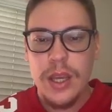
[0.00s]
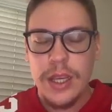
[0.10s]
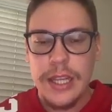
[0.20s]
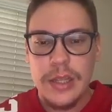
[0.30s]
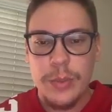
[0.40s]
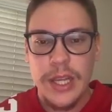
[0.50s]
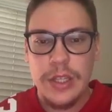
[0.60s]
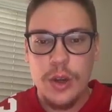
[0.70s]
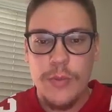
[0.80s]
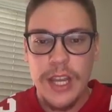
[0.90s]
get to play
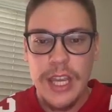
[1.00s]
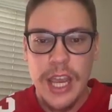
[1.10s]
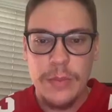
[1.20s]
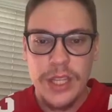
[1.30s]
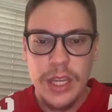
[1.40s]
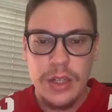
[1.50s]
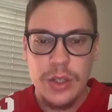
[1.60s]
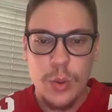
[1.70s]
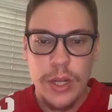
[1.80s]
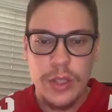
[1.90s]
too many games in
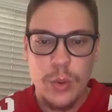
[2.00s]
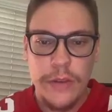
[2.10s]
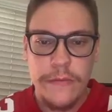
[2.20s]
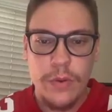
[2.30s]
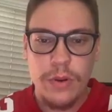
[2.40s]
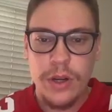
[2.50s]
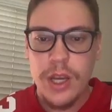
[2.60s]
2024.